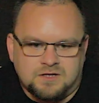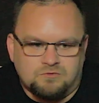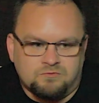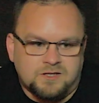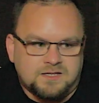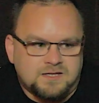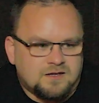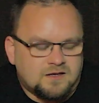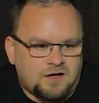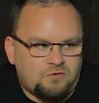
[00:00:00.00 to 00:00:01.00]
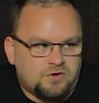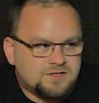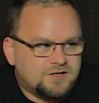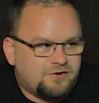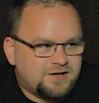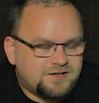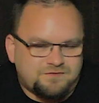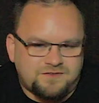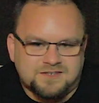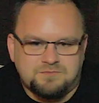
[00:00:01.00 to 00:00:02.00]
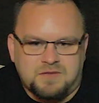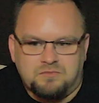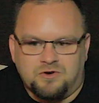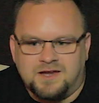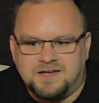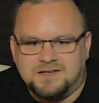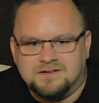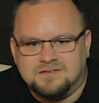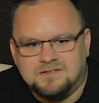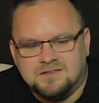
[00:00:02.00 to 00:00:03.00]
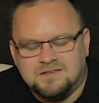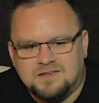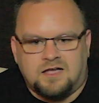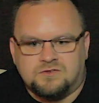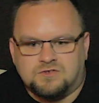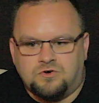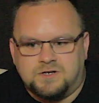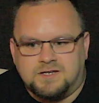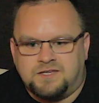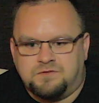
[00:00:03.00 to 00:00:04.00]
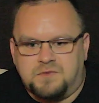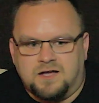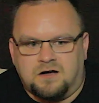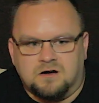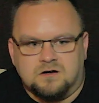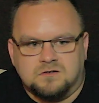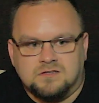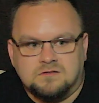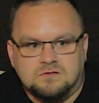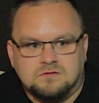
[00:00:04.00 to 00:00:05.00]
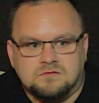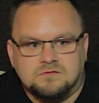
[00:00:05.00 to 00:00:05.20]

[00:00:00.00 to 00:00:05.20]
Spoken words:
But really, I wasn't going to fix my brain. I was going to heal my heart.